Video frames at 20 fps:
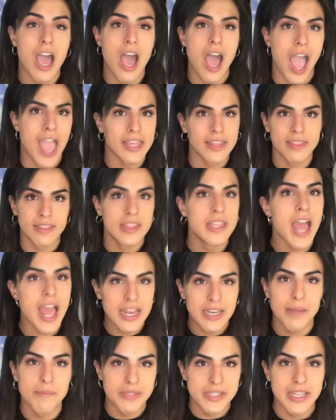
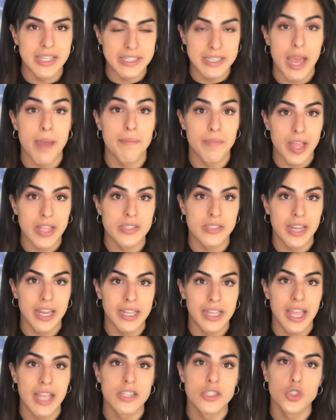99% of the time, that's what I
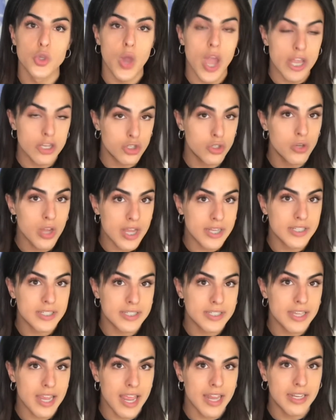get. So I do
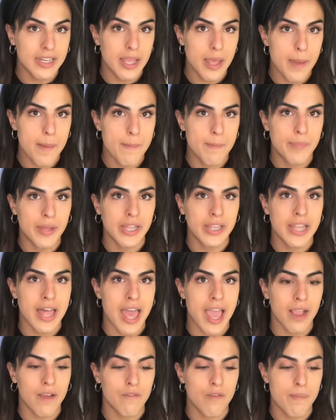understand it, but,
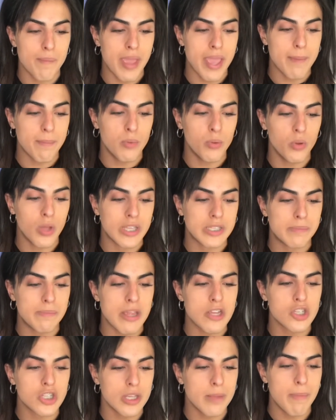like, for people,
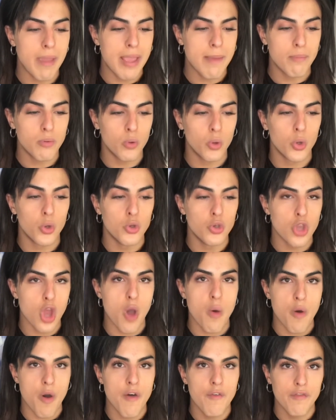especially people who
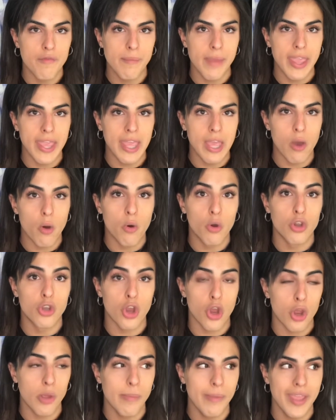know of me or
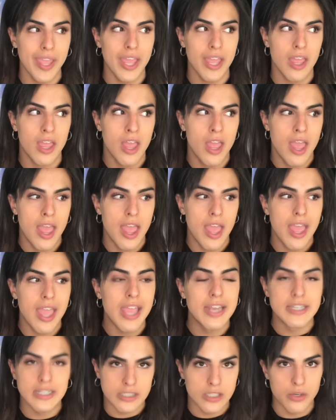know me,
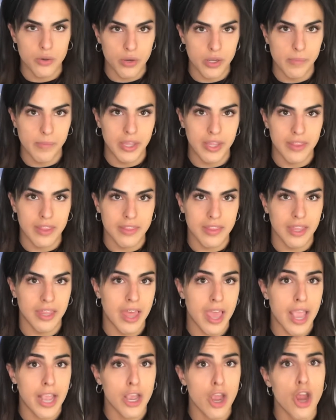it does annoy me that they're
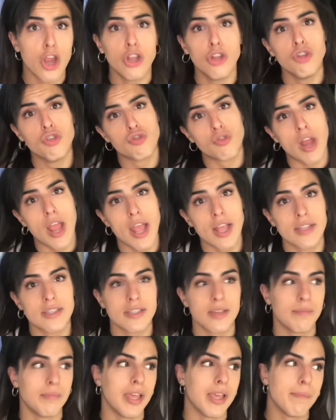like, are you trans?
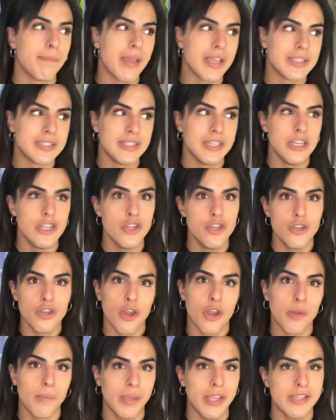I'm like, bestie, you
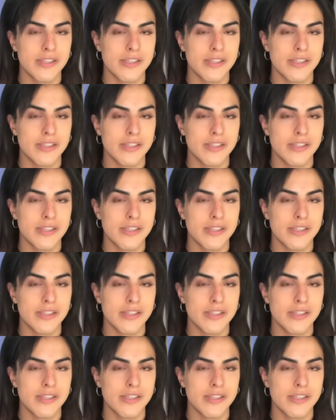know me,